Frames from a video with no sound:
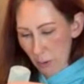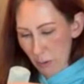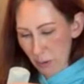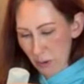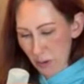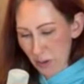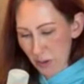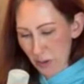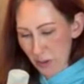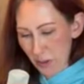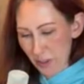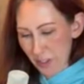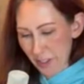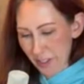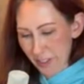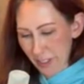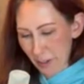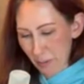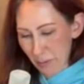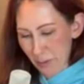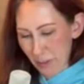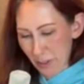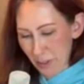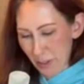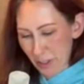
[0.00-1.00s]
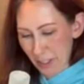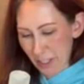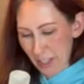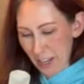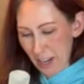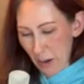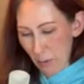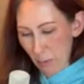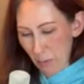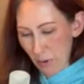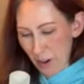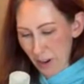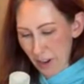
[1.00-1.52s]
will hold this up to the
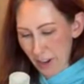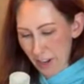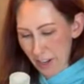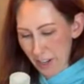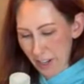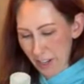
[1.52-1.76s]
camera